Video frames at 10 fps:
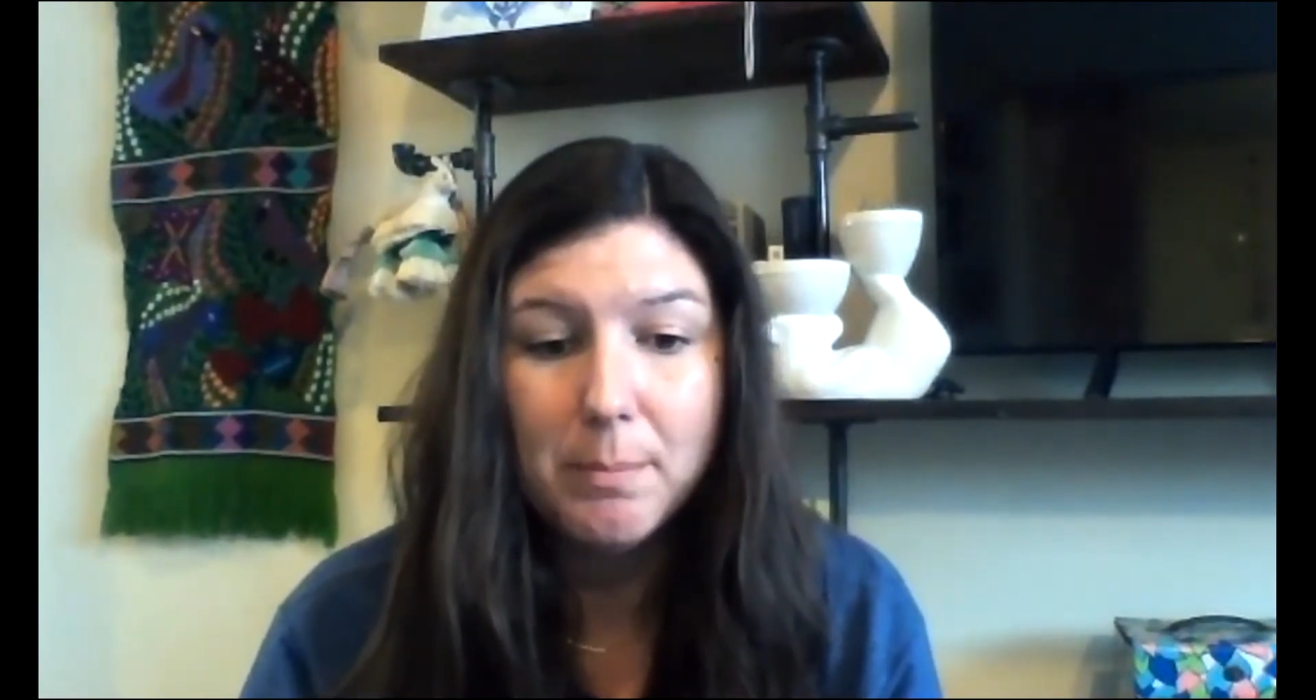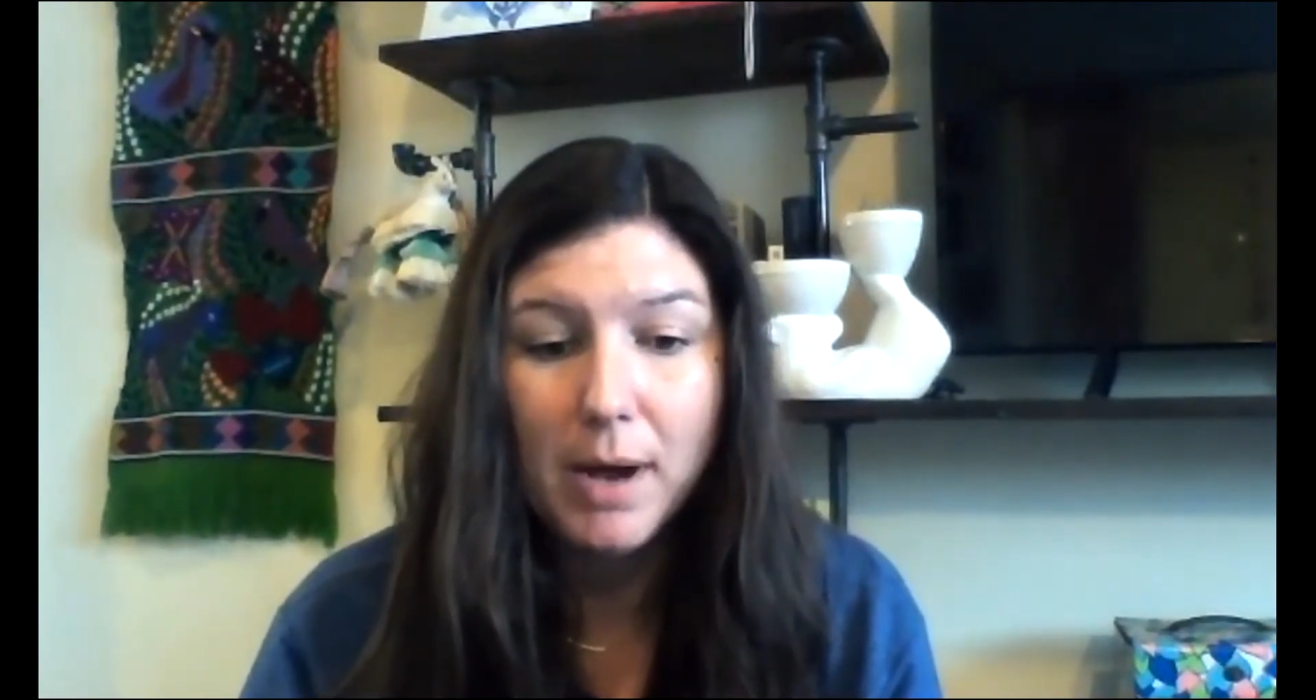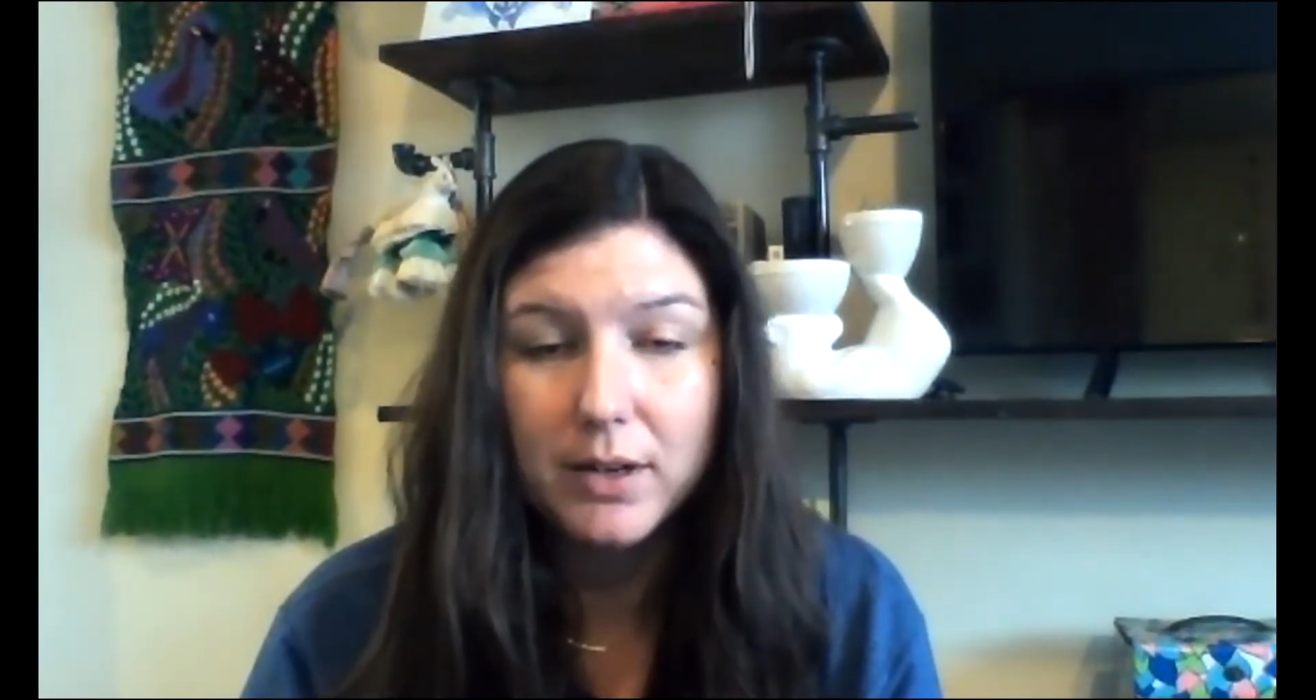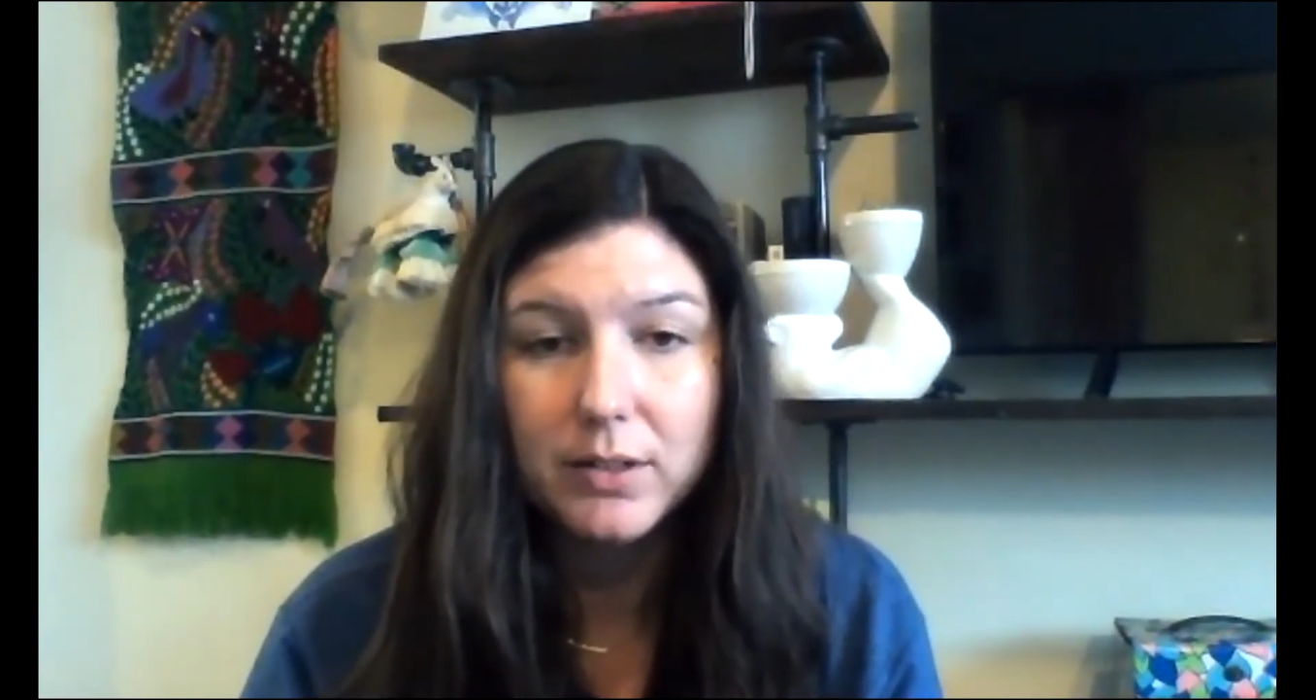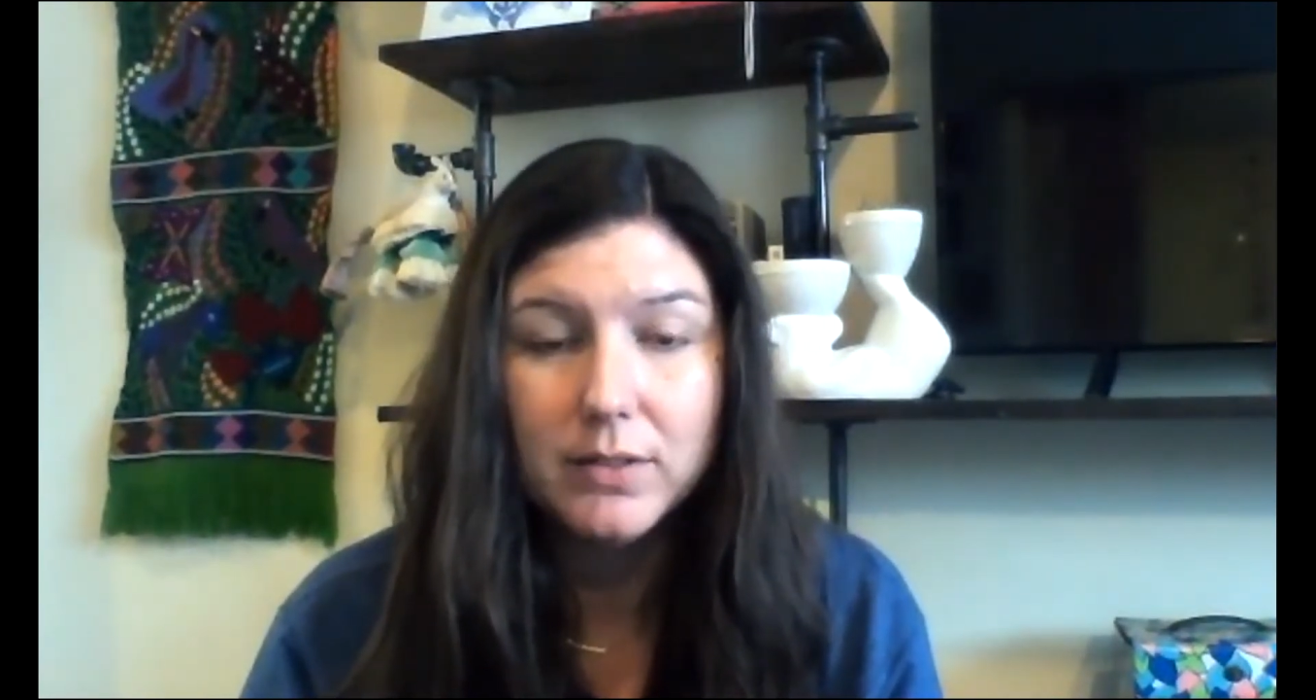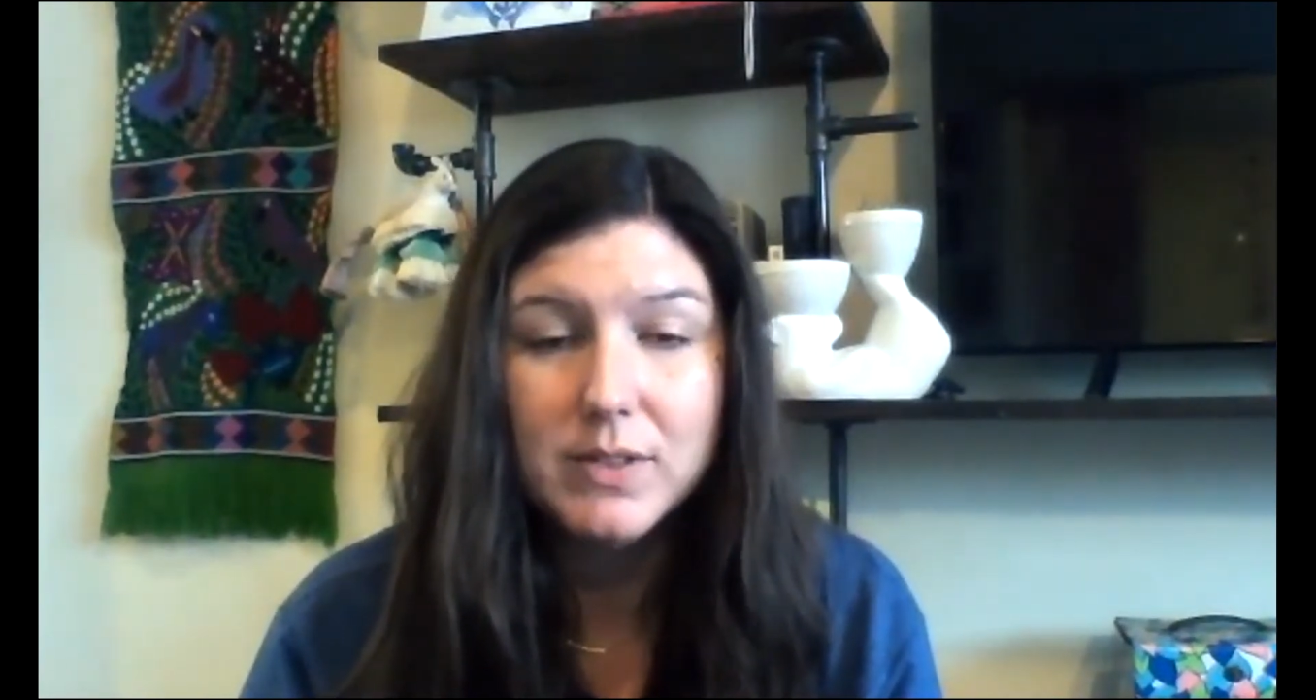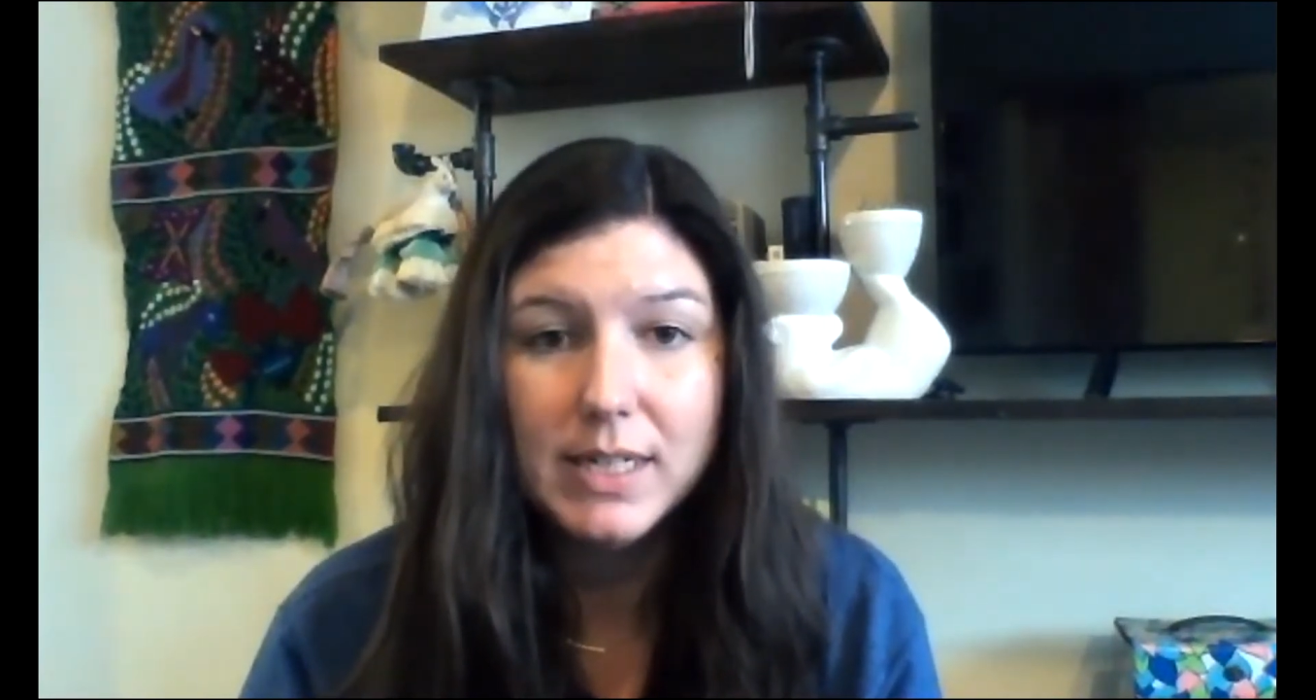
model of